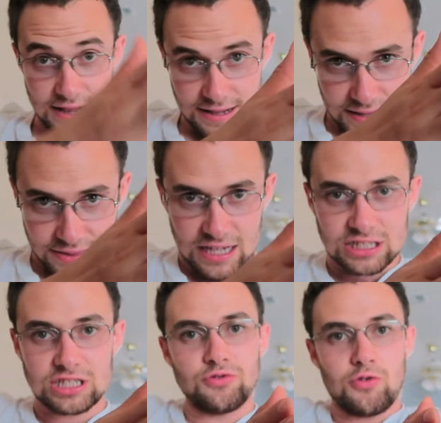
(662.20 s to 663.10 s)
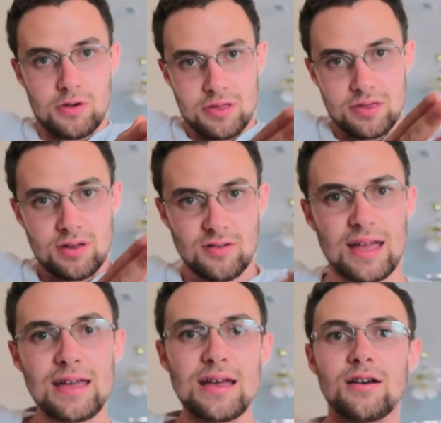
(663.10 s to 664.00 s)
intersection rules,
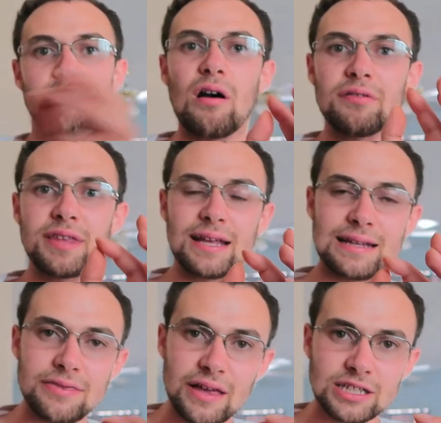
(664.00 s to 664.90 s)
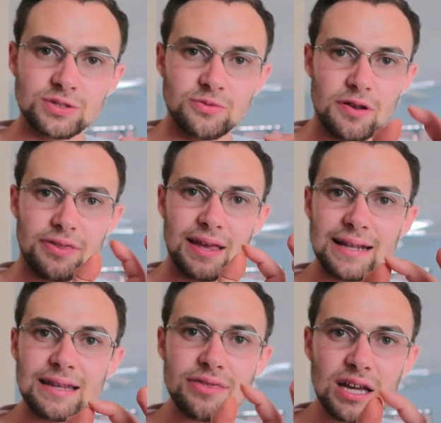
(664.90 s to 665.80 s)
okay? What are the intersection rules? The
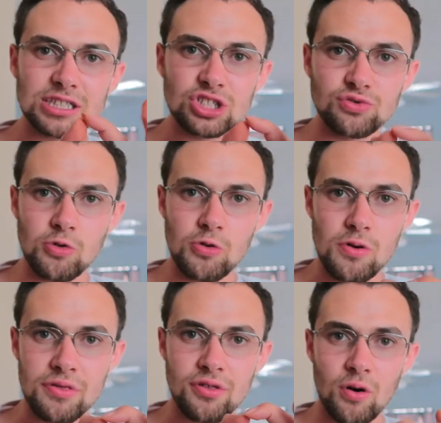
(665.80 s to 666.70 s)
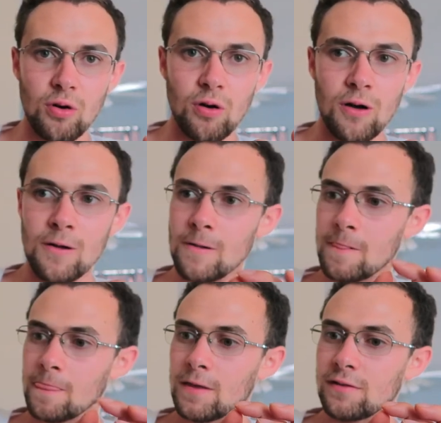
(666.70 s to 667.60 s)
intersection rules are
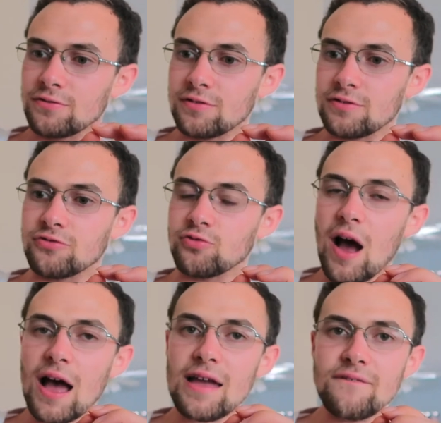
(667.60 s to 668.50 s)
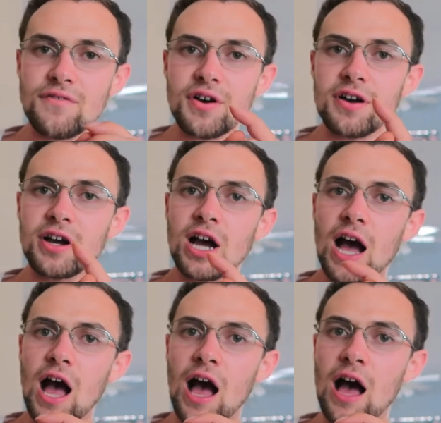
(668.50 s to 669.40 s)
the driver
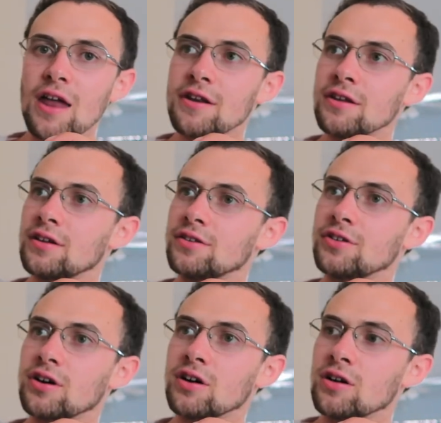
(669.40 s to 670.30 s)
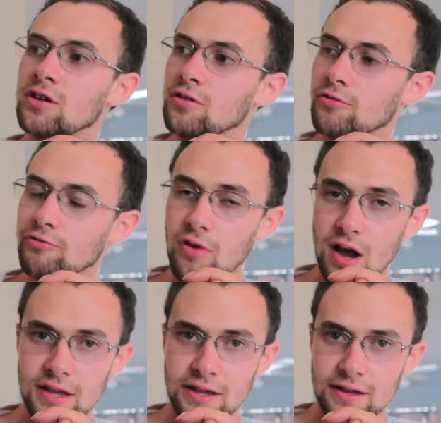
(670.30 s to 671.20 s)
on the
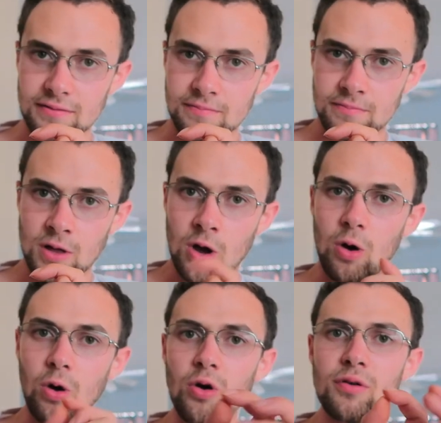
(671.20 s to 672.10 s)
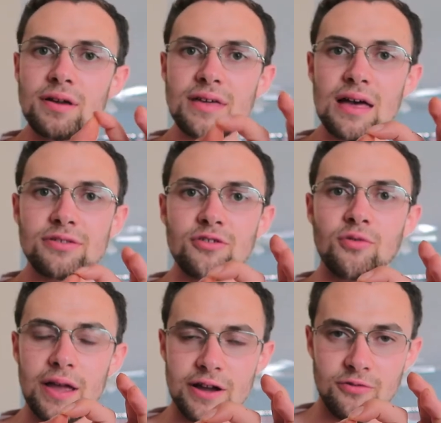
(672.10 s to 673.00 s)
right always has the
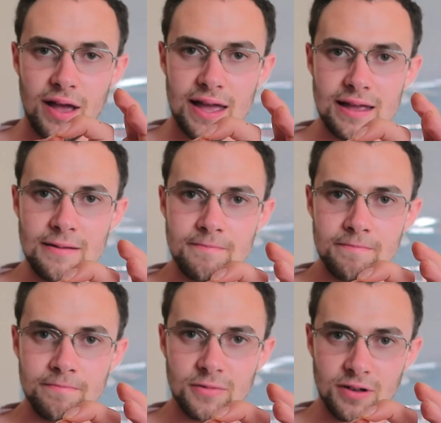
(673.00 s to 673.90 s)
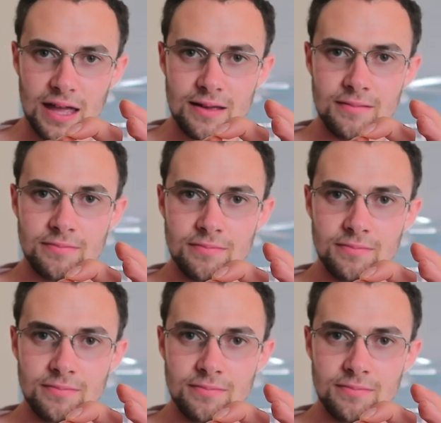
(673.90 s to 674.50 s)
right away, okay?